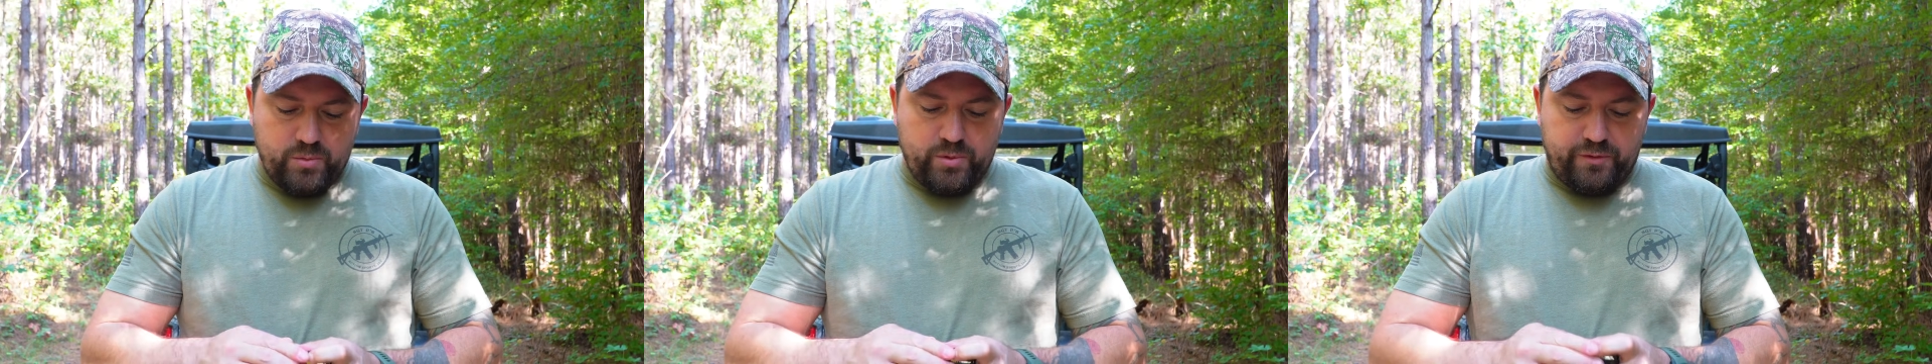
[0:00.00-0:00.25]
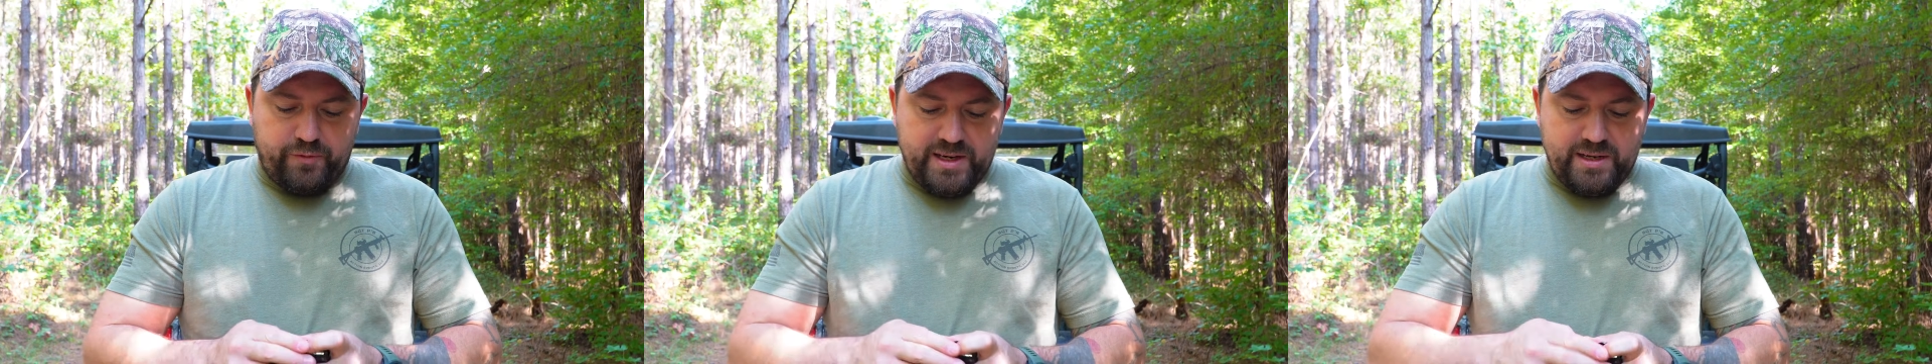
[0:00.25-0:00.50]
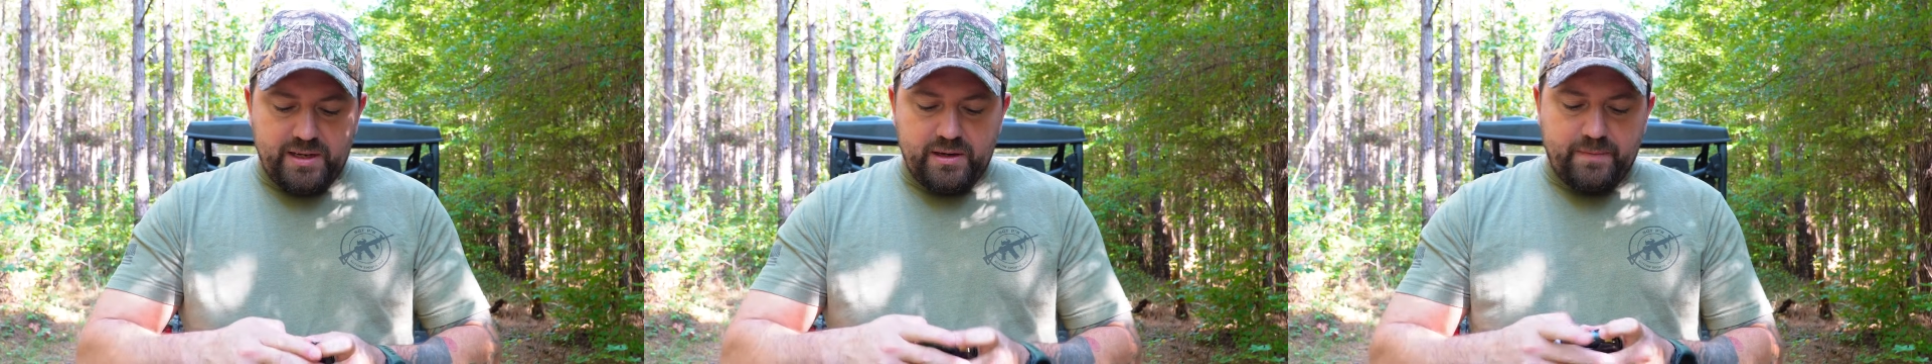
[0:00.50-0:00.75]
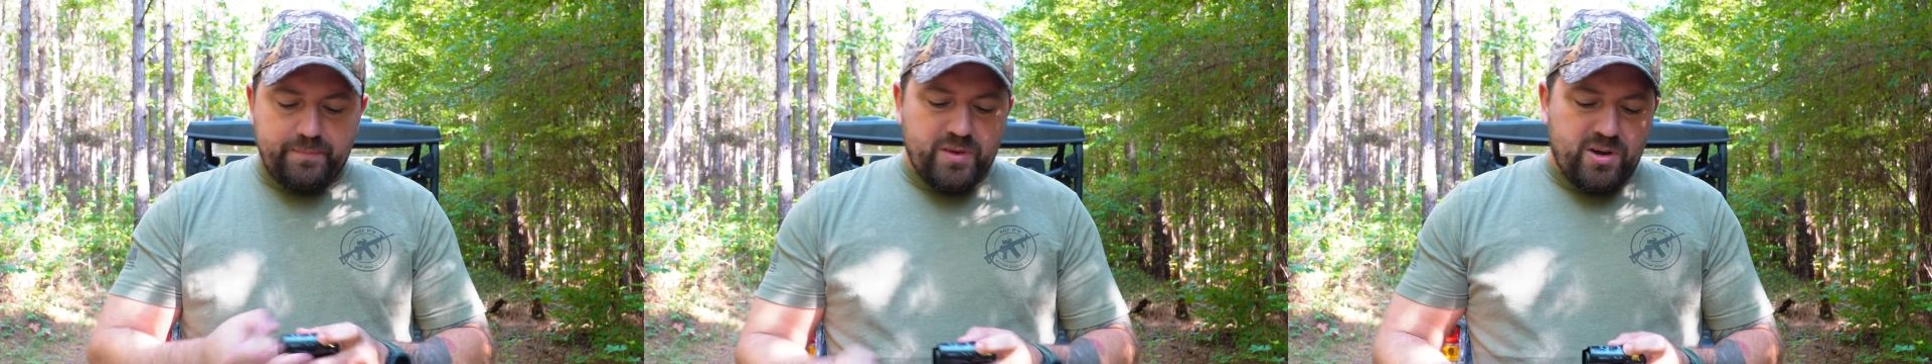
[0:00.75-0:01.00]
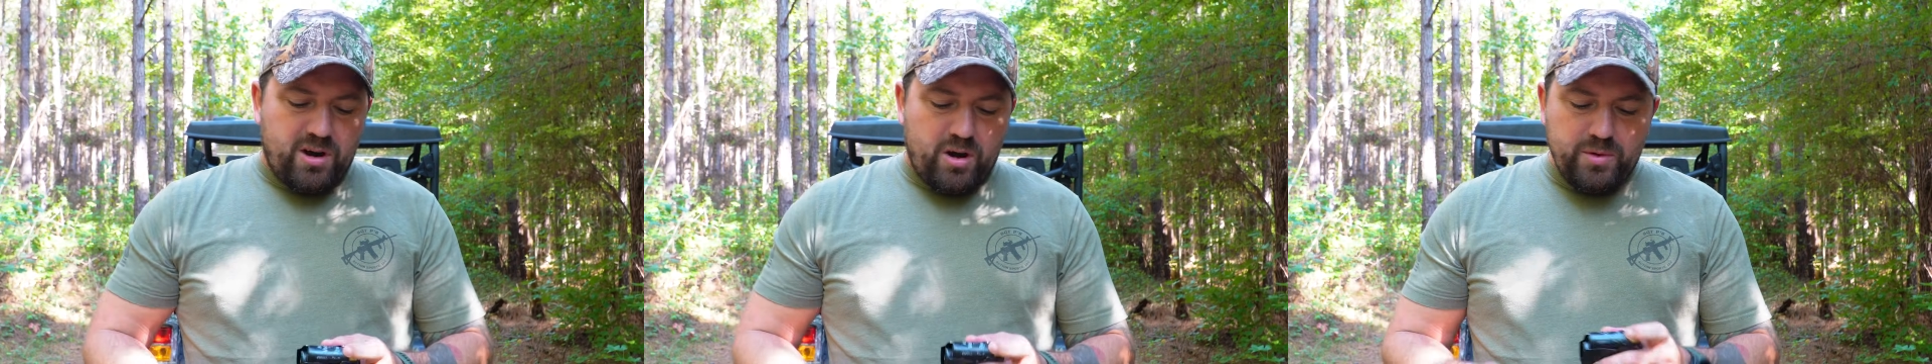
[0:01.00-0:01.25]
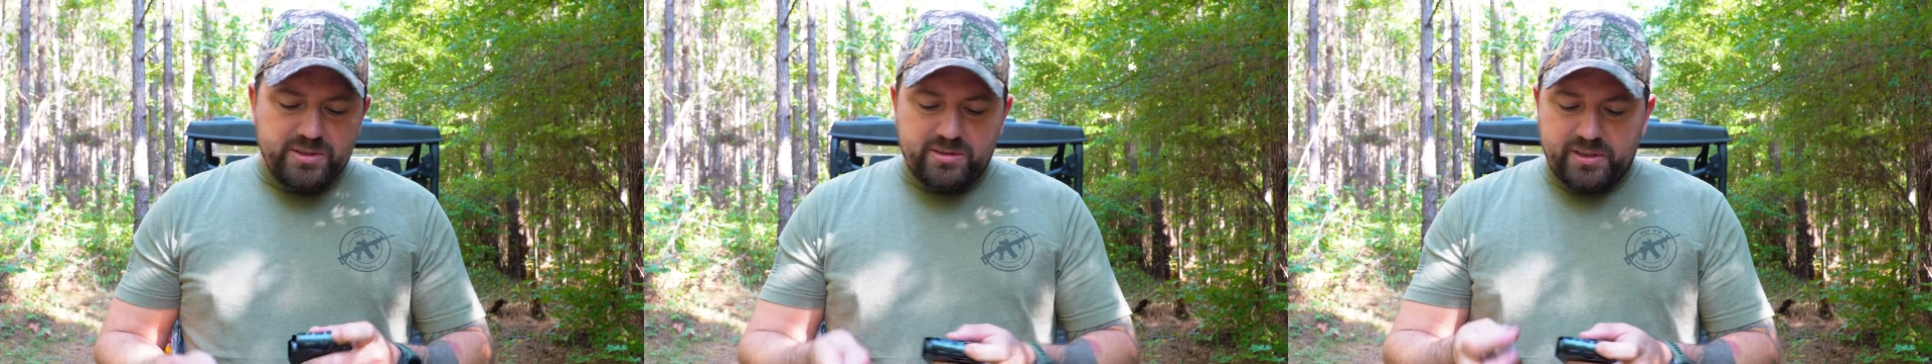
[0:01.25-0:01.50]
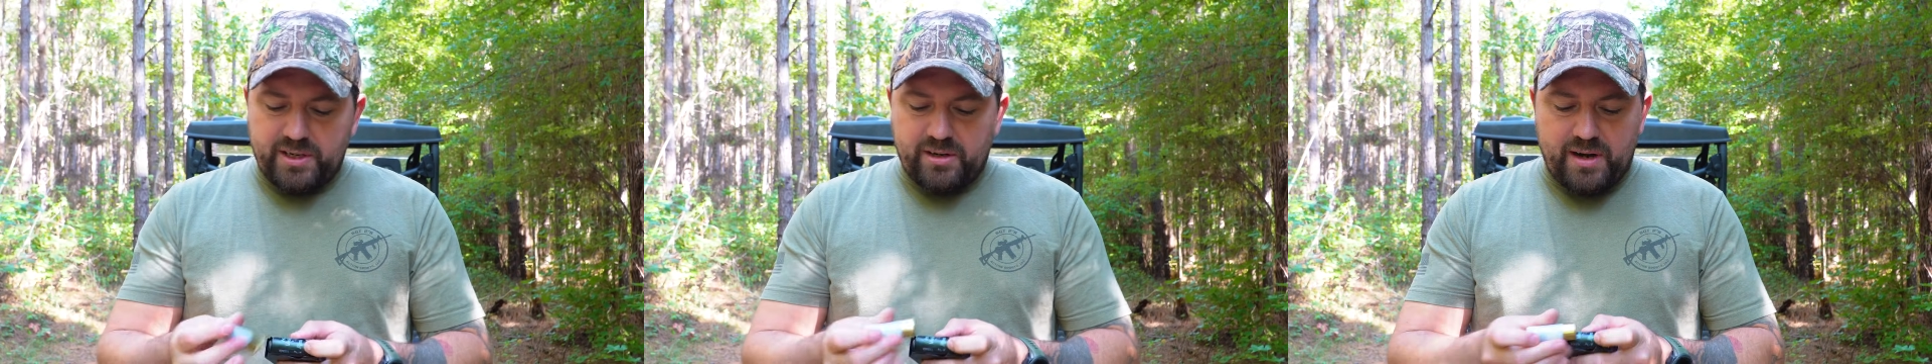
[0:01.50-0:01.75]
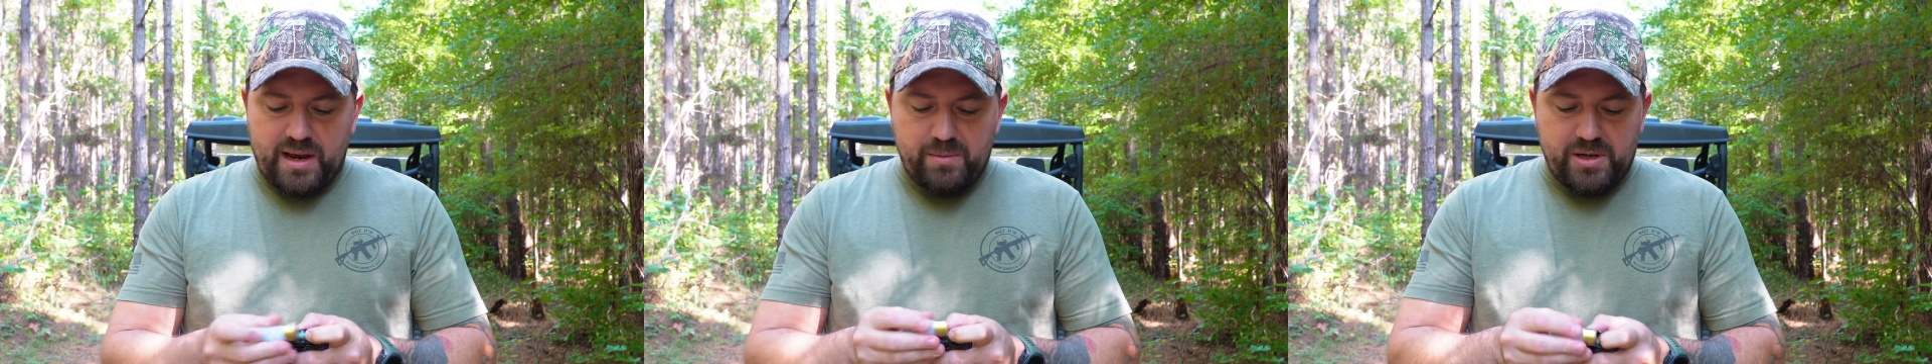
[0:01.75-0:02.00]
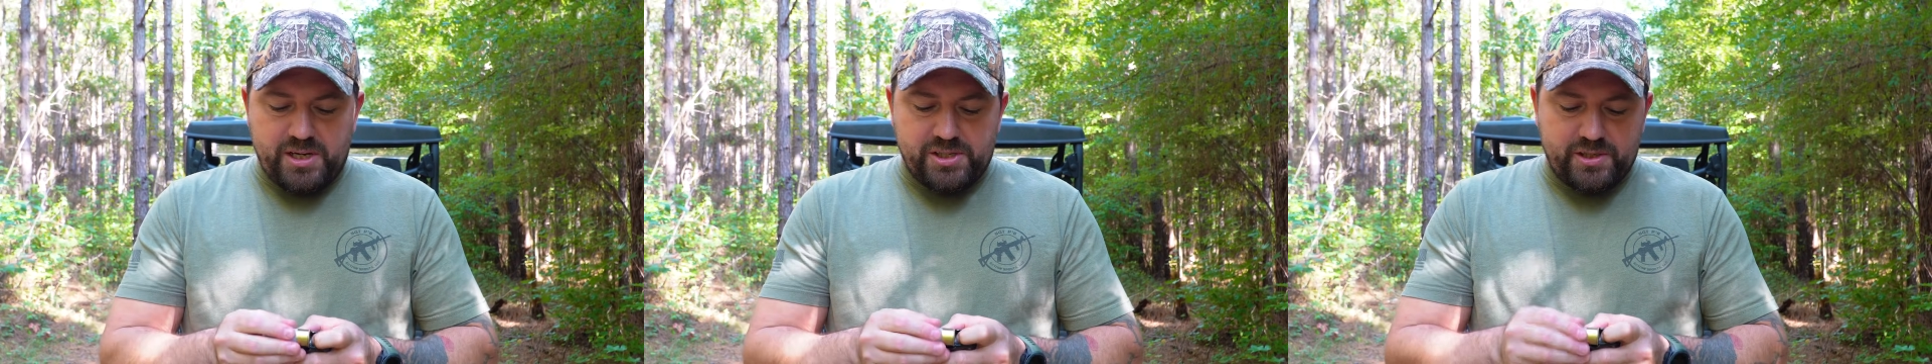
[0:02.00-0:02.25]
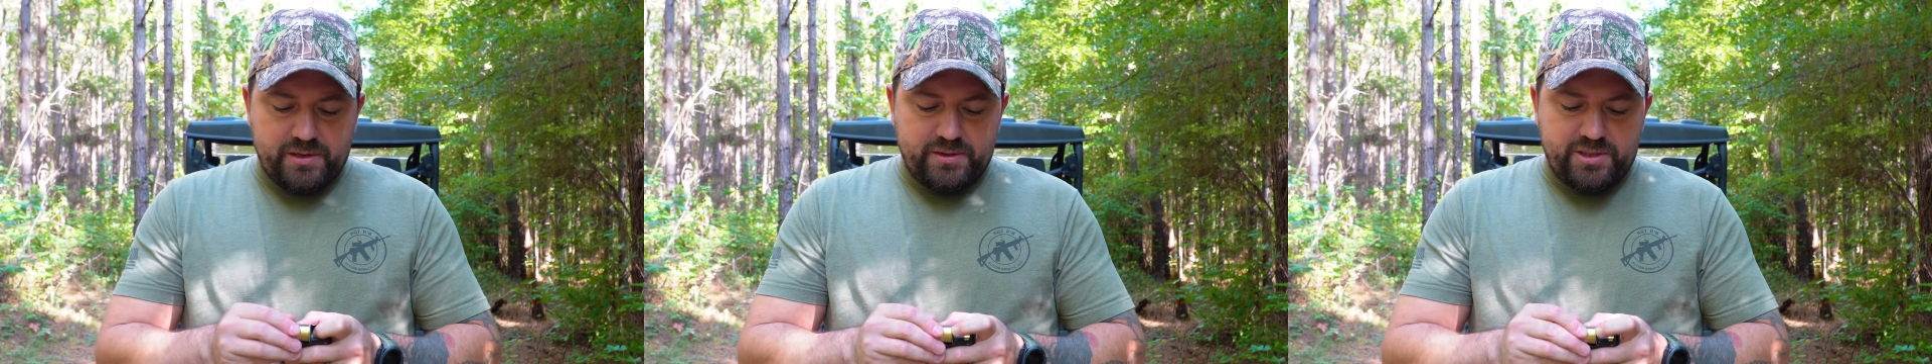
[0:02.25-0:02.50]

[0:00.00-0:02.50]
with feeding, always look at your ammunition.